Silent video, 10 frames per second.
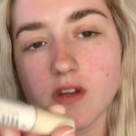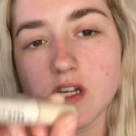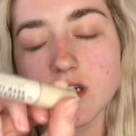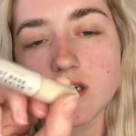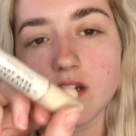
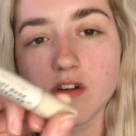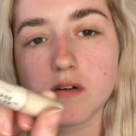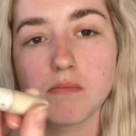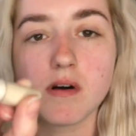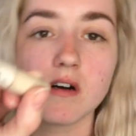concealer,
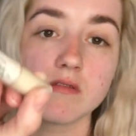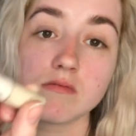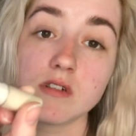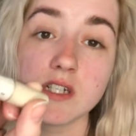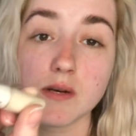but
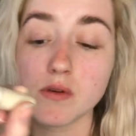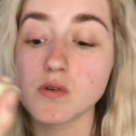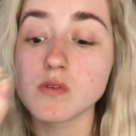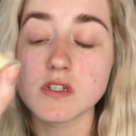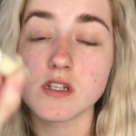we'll see how it
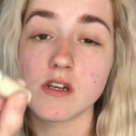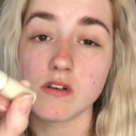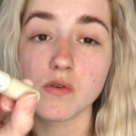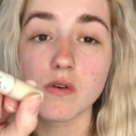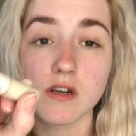goes. The
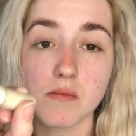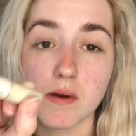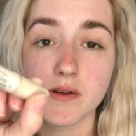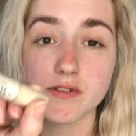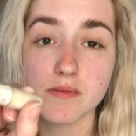coconut
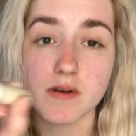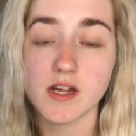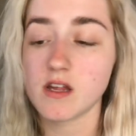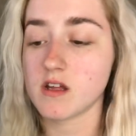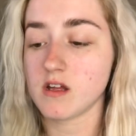powder
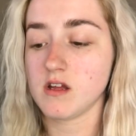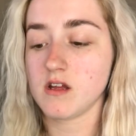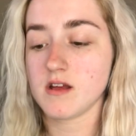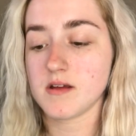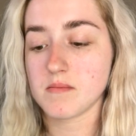might
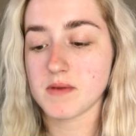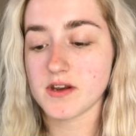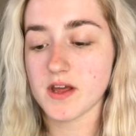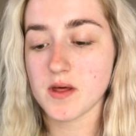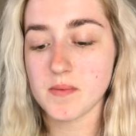
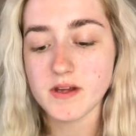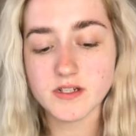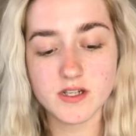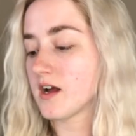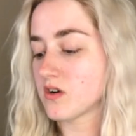help
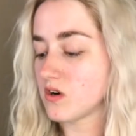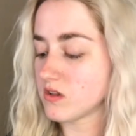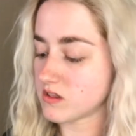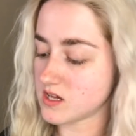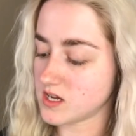it. I
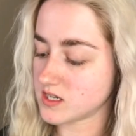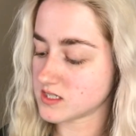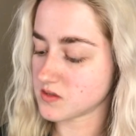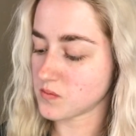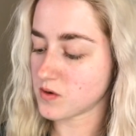got
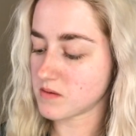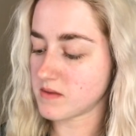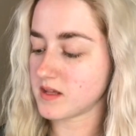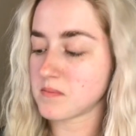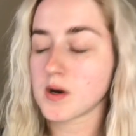this
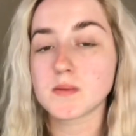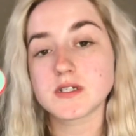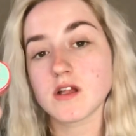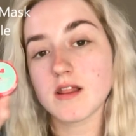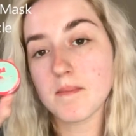watermelon
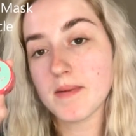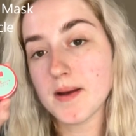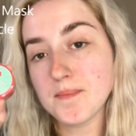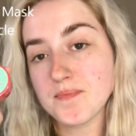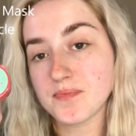popsicle lip
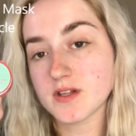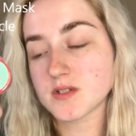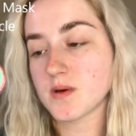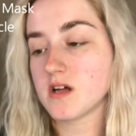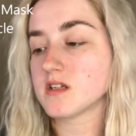balm
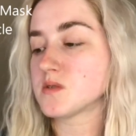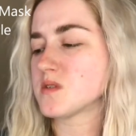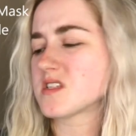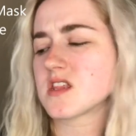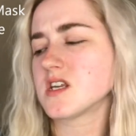as well. This
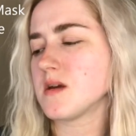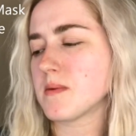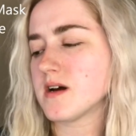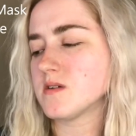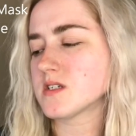was
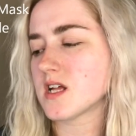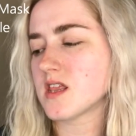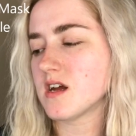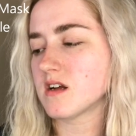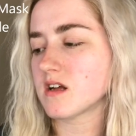£3, I
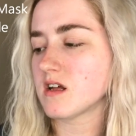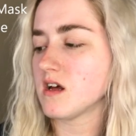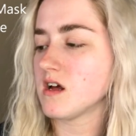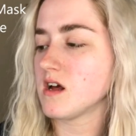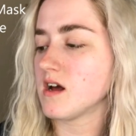think.
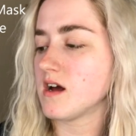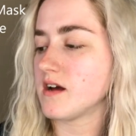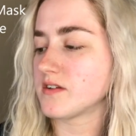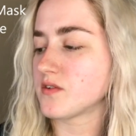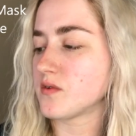
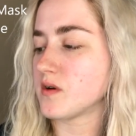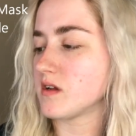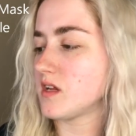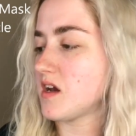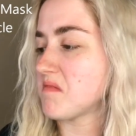So
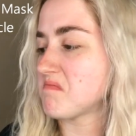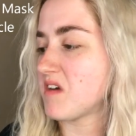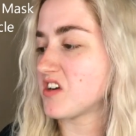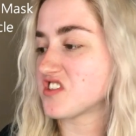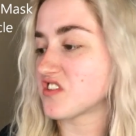yeah,
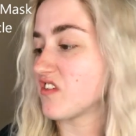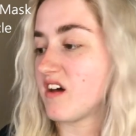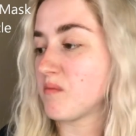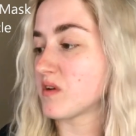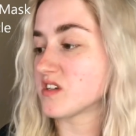I just got
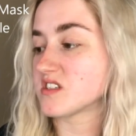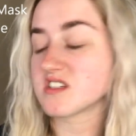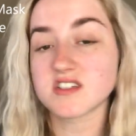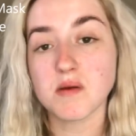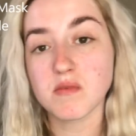that because
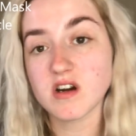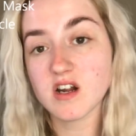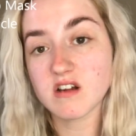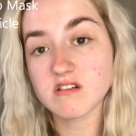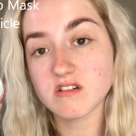it's
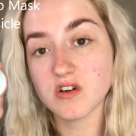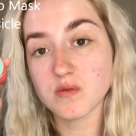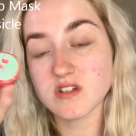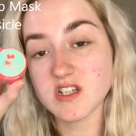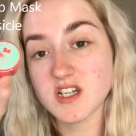summer and you
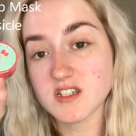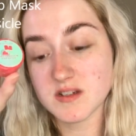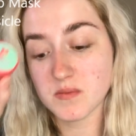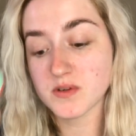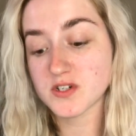always need some